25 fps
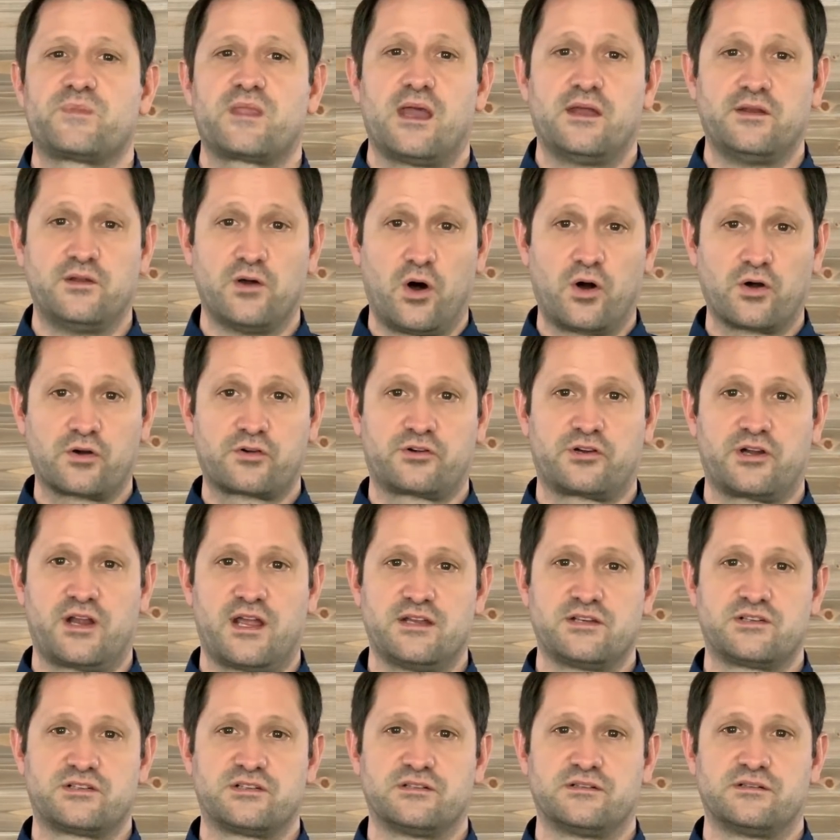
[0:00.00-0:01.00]
and all
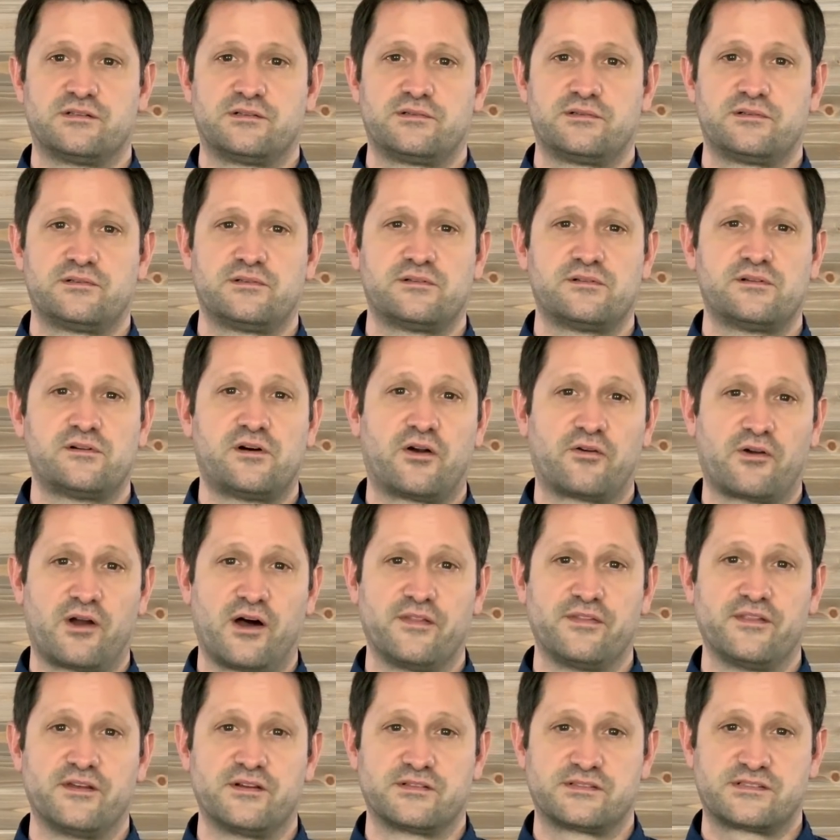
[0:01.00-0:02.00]
creation are
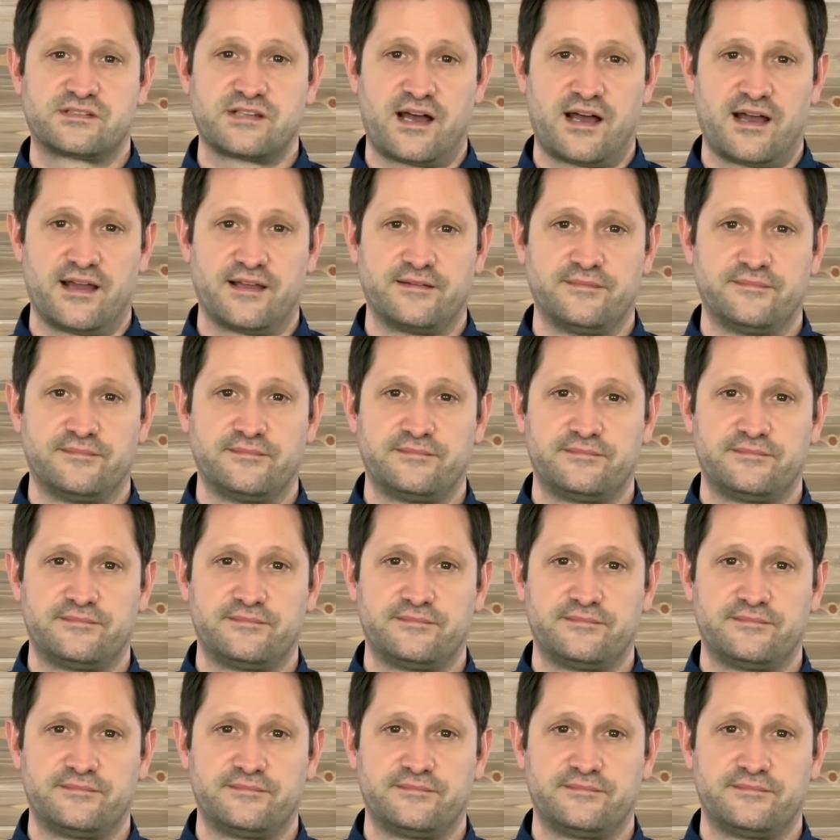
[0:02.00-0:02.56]
on their side.